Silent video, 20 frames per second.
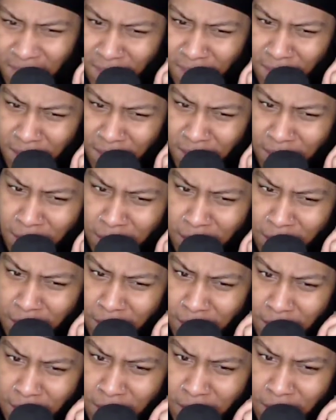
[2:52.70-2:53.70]

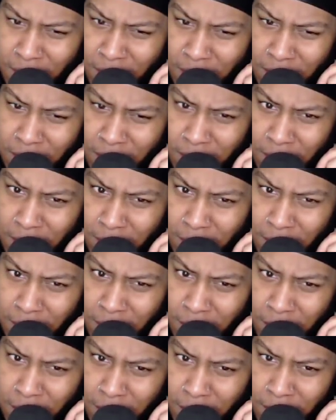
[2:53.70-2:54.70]

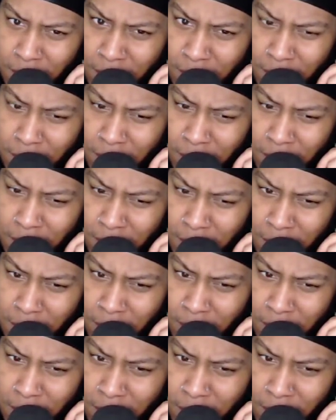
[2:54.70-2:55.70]

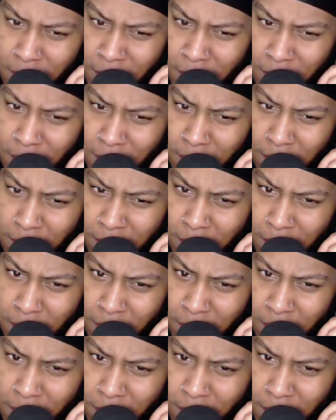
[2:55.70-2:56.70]

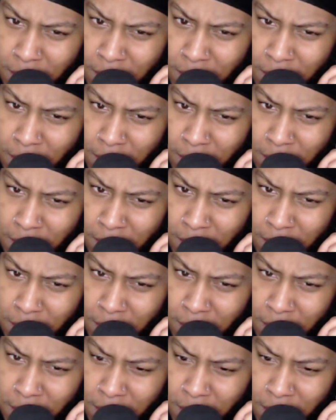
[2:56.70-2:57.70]

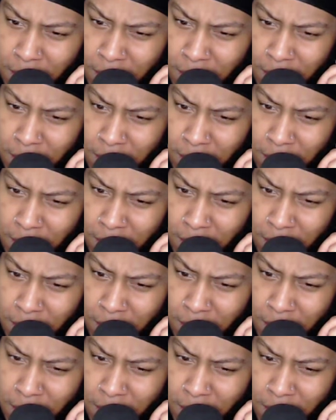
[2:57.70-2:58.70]

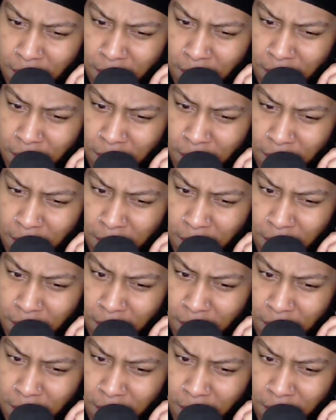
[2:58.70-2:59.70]

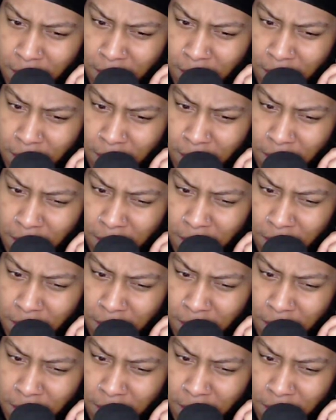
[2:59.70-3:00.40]
No one is speaking in this clip.